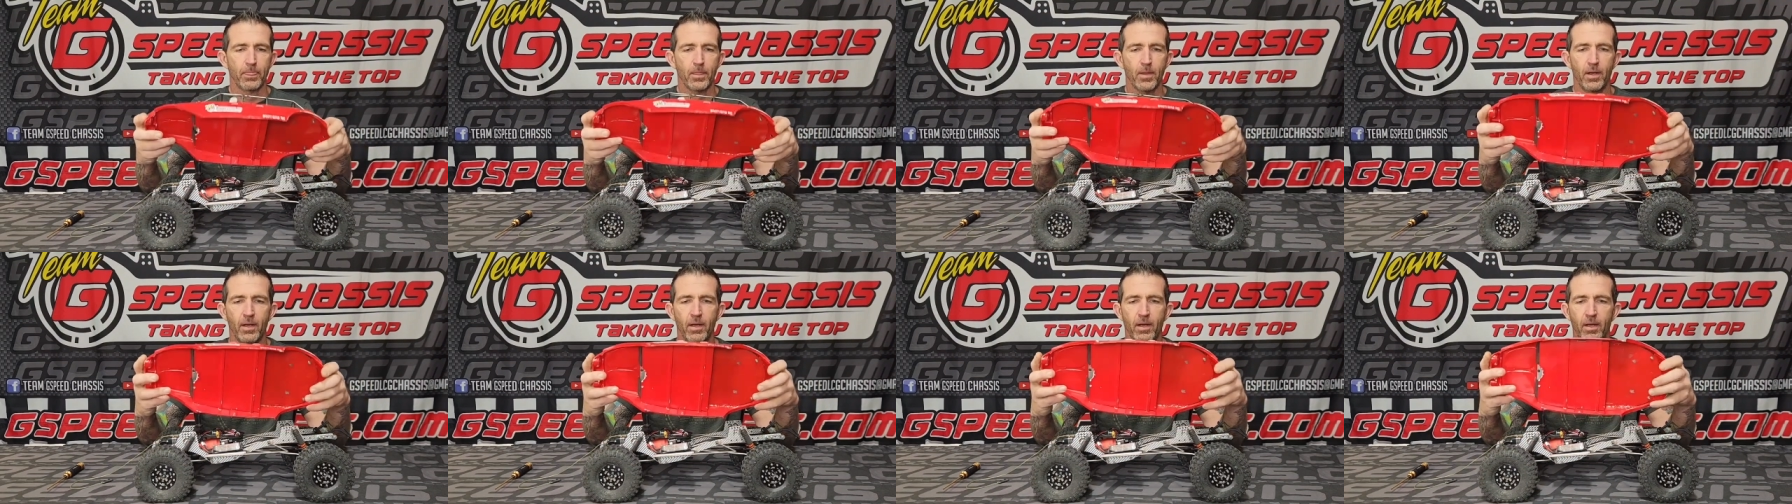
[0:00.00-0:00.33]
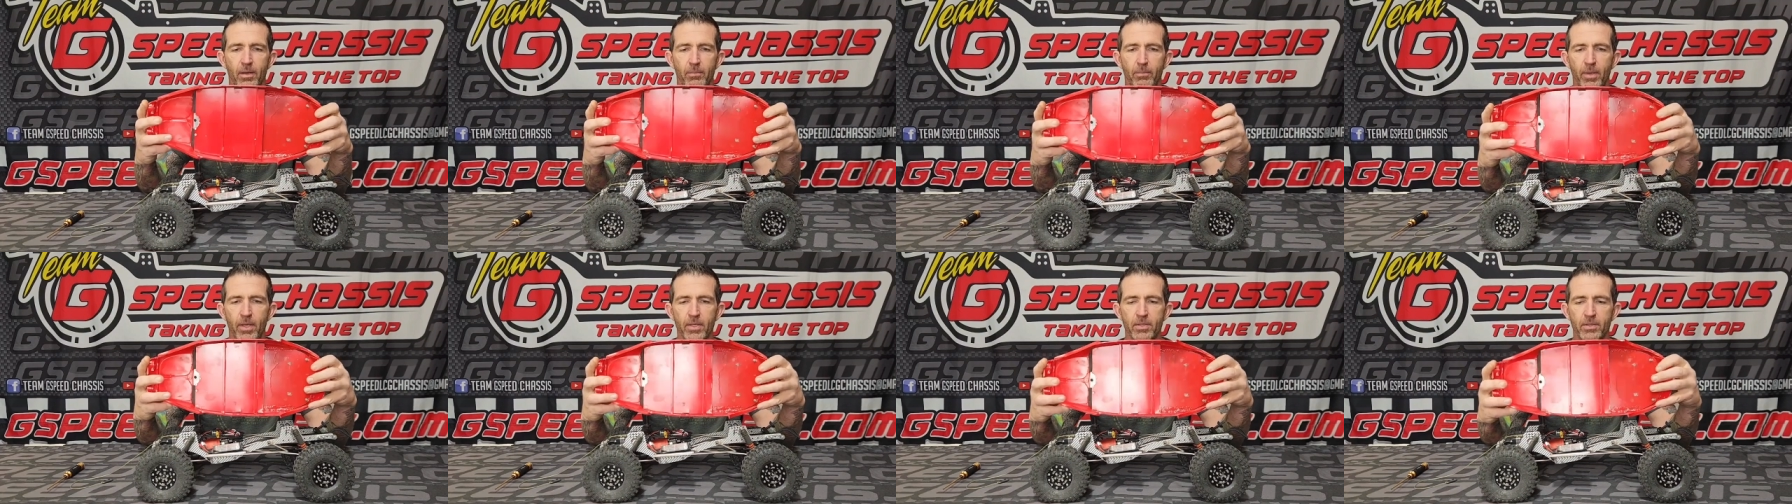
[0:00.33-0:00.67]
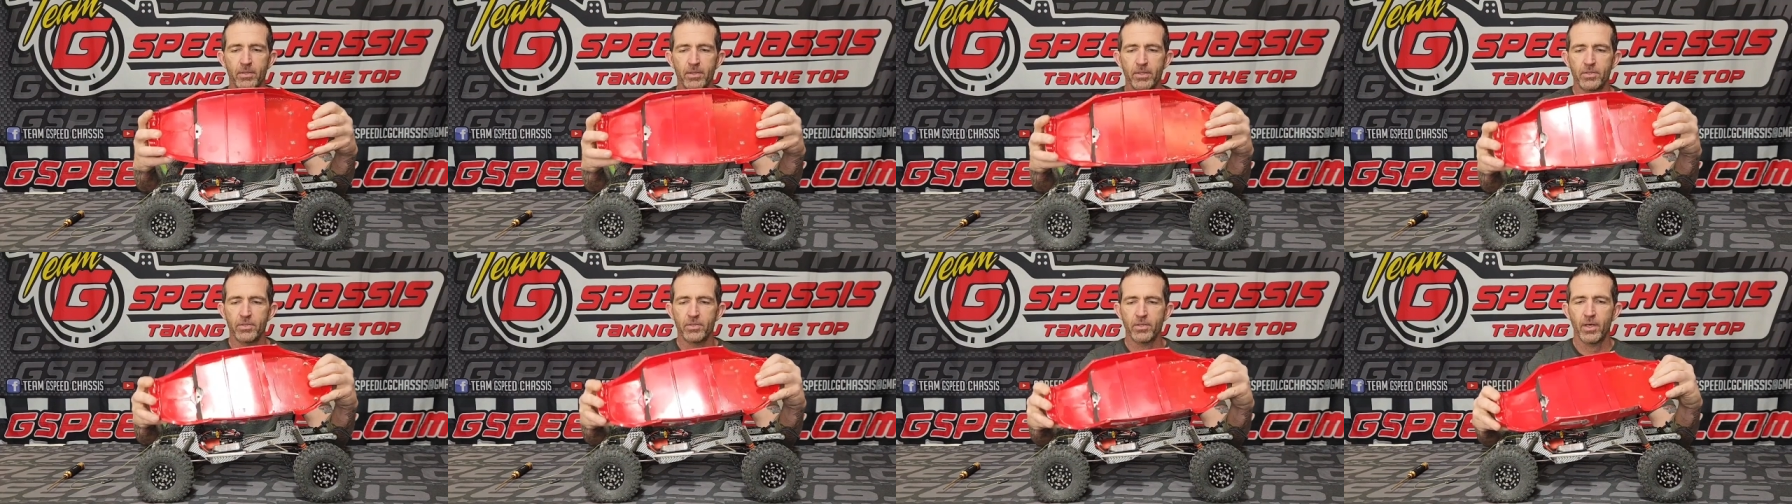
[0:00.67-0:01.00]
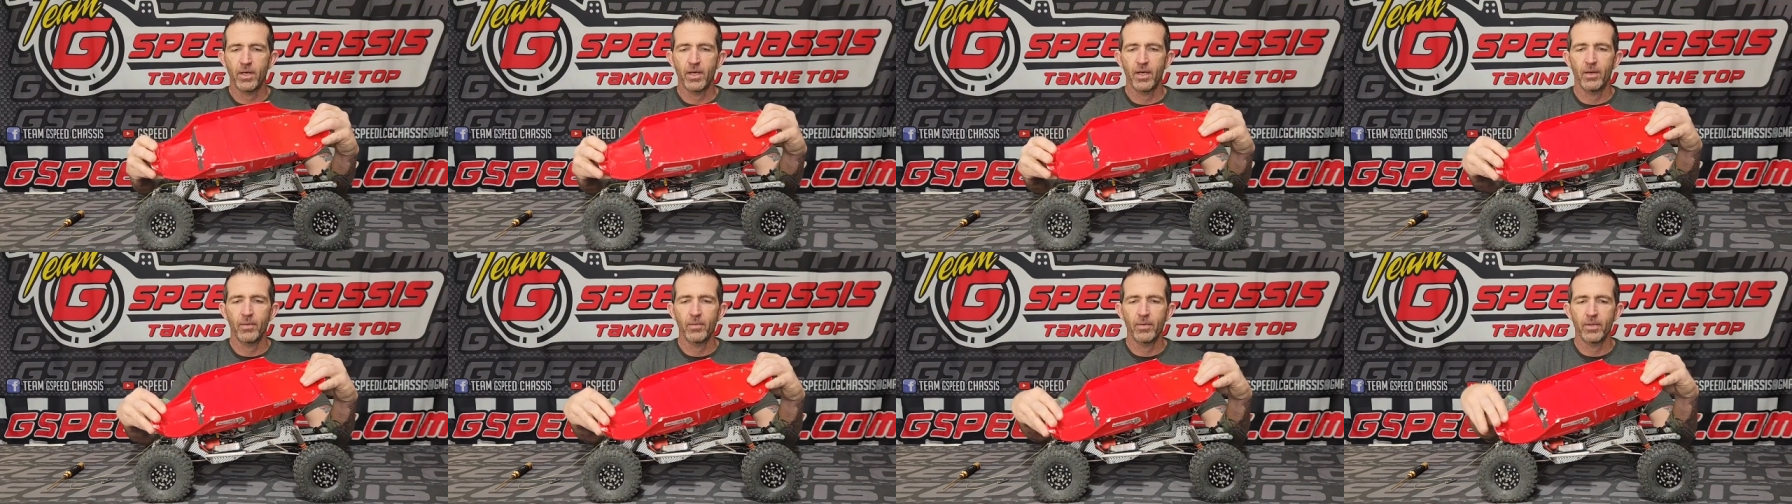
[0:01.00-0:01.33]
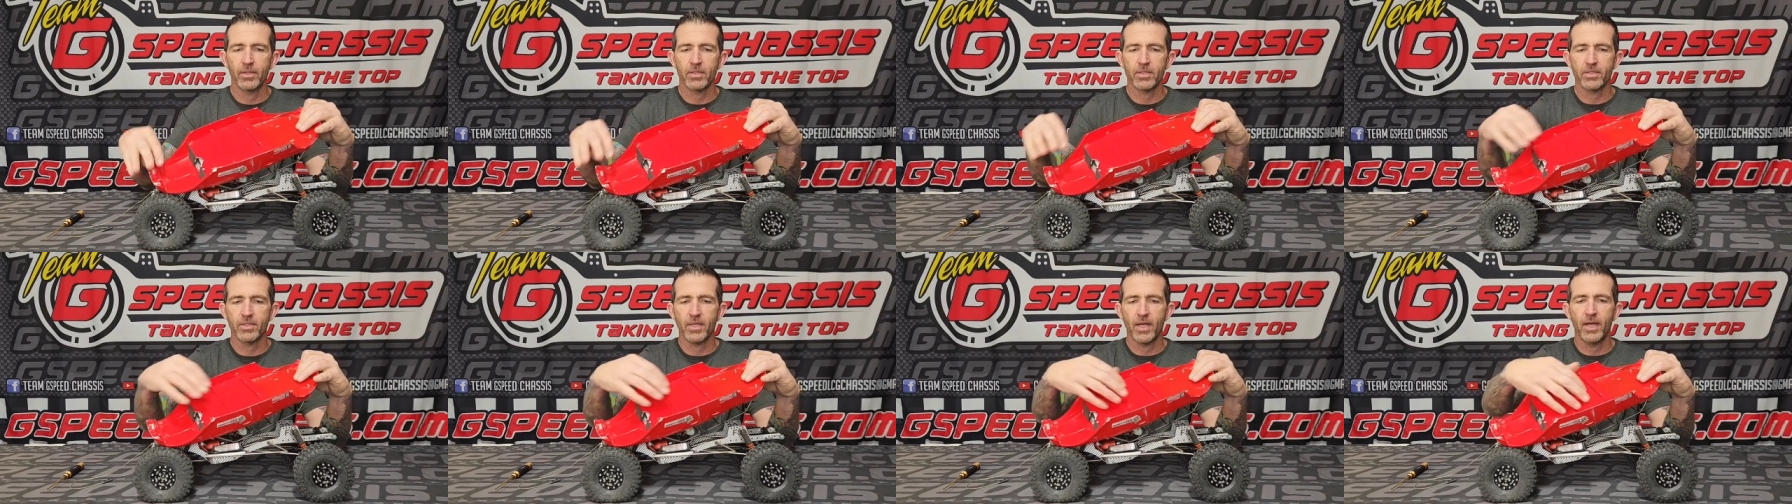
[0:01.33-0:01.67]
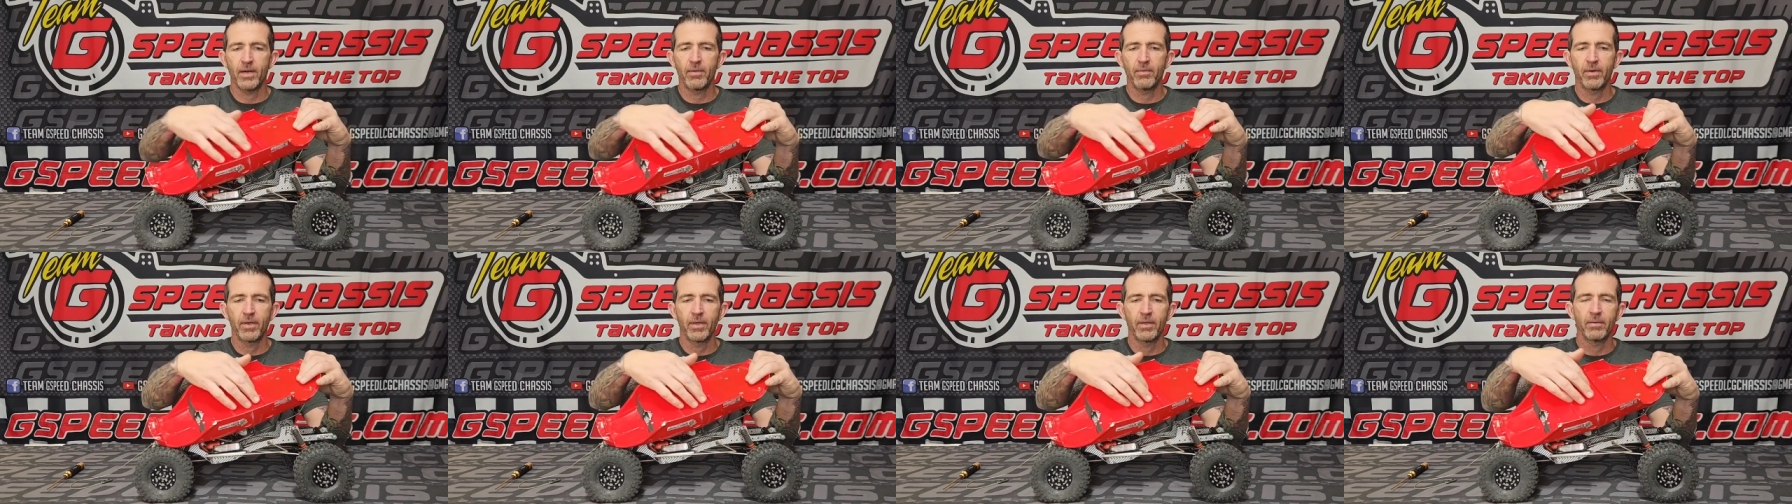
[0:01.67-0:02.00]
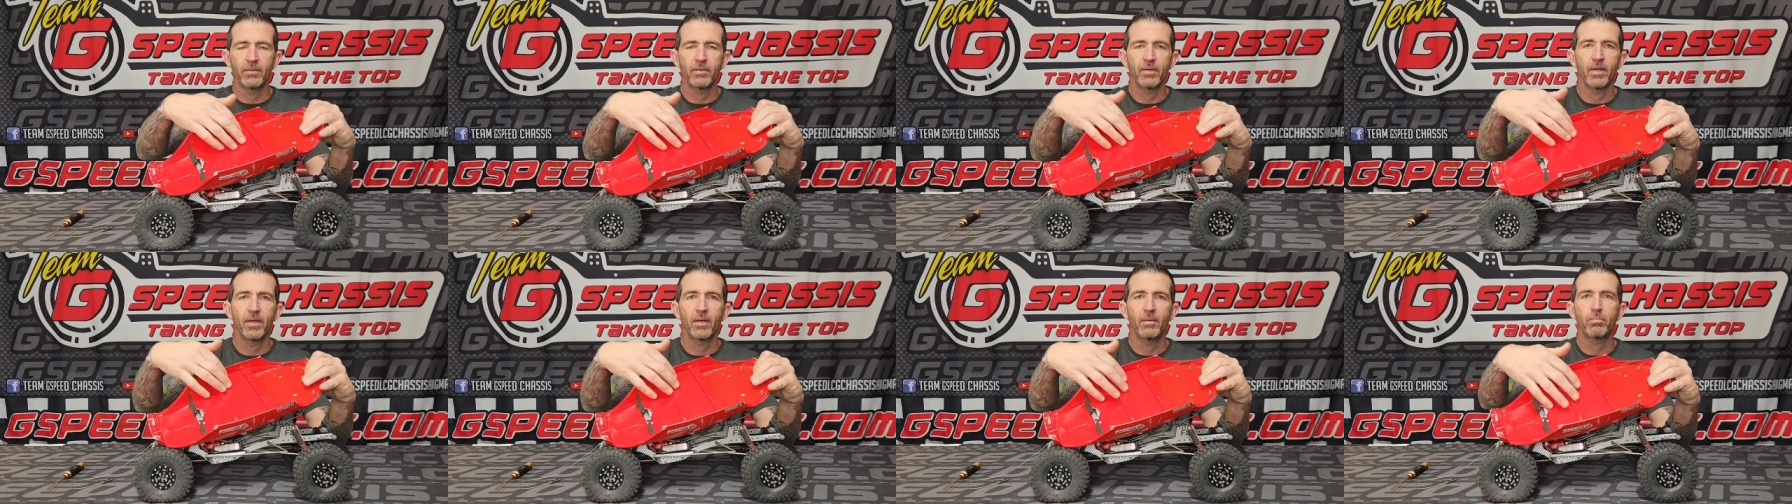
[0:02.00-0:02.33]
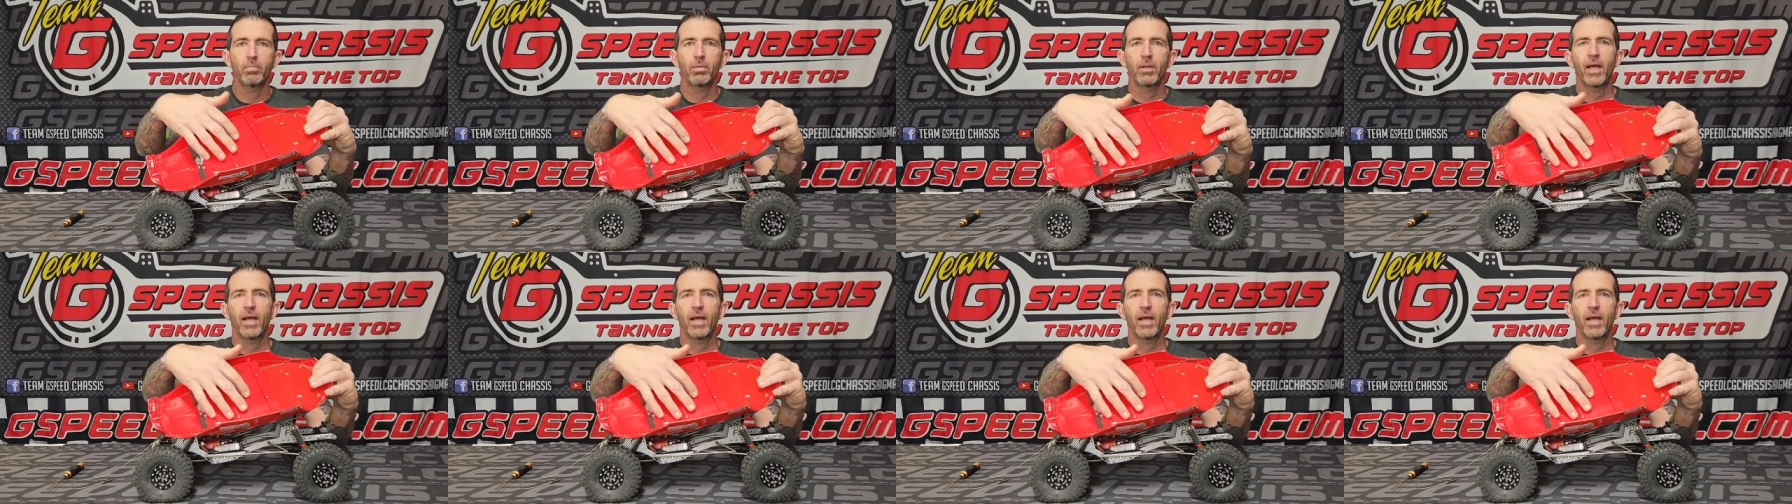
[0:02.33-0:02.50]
I basically start out with a styrene